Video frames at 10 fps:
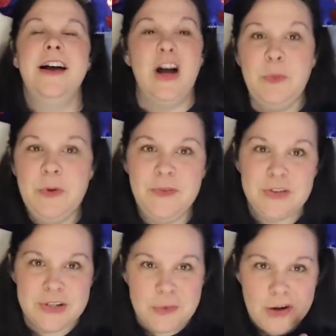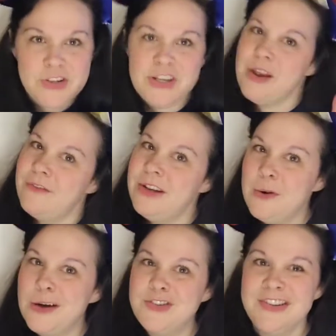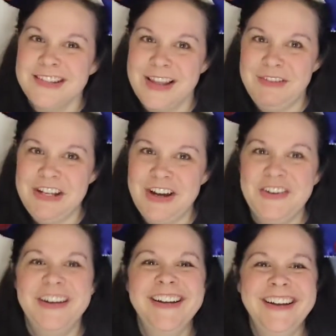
Hope if you're still watching, any questions, let me know.